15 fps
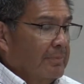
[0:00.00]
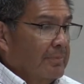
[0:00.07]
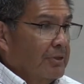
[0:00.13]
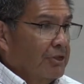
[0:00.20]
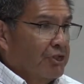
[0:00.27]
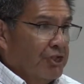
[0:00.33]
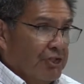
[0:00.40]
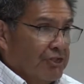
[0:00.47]

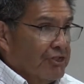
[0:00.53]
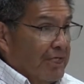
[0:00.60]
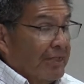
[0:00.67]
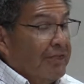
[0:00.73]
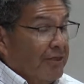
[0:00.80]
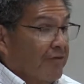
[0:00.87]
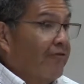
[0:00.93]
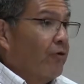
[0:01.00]
And she
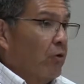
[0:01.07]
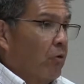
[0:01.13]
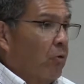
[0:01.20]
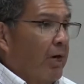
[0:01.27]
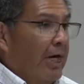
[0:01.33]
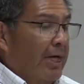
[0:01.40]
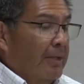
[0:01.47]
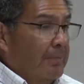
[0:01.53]
sat there for a
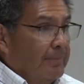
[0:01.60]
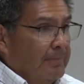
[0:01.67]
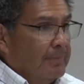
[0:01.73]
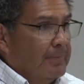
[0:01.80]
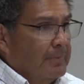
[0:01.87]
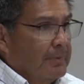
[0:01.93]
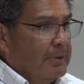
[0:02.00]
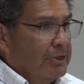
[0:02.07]
while.
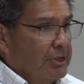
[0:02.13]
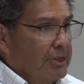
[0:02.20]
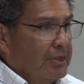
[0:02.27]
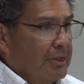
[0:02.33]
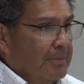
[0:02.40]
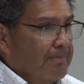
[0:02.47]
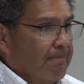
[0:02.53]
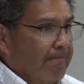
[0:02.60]
She
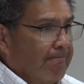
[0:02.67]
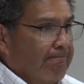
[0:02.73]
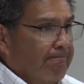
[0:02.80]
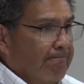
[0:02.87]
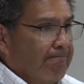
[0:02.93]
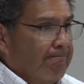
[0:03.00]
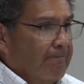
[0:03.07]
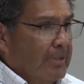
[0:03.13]
said,
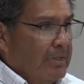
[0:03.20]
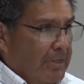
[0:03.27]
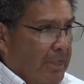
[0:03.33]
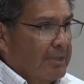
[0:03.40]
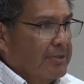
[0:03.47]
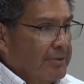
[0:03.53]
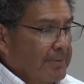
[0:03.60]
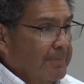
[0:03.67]

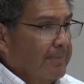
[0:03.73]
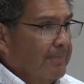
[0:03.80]
Yes